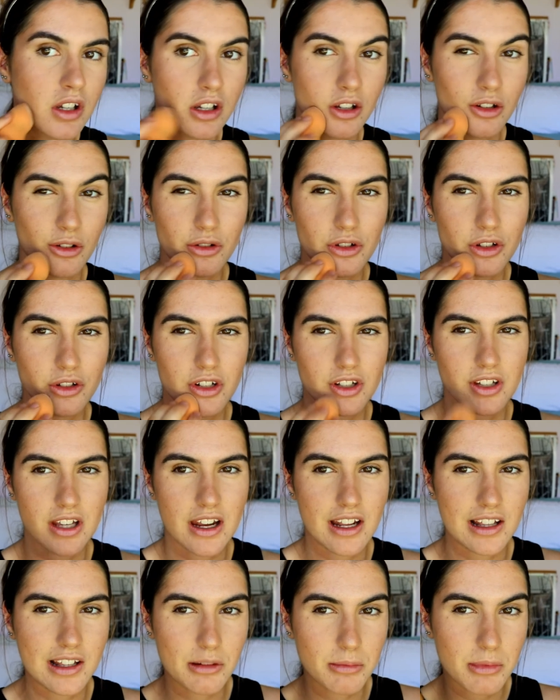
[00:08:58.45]
and also just
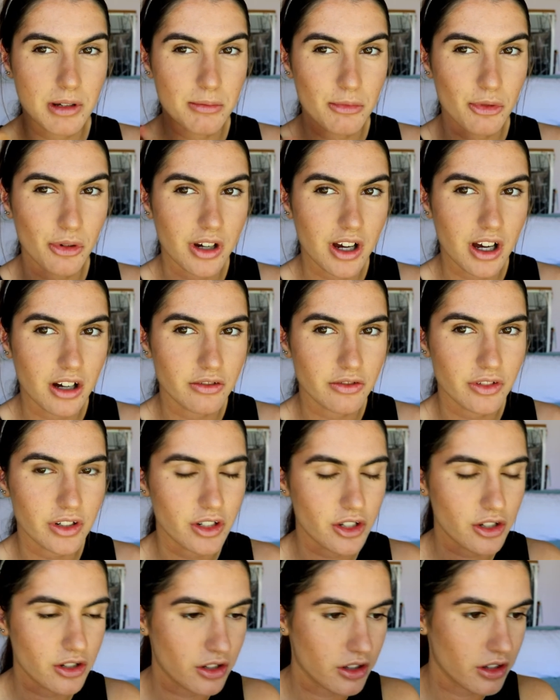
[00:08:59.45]
add a little bit more
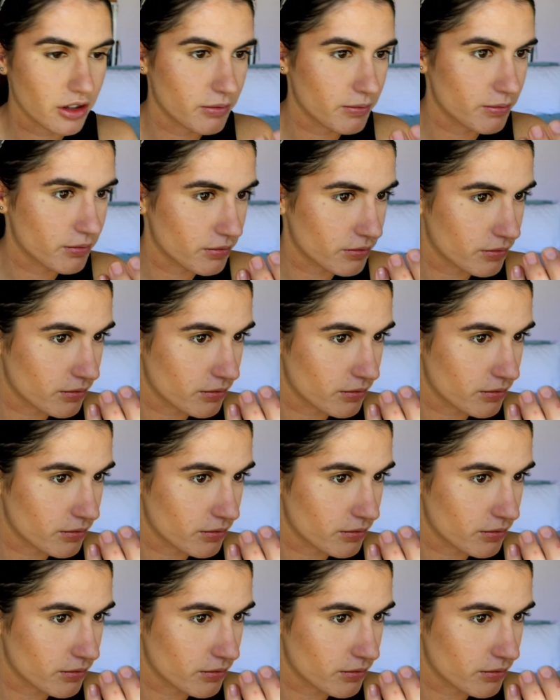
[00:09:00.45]
coverage to them.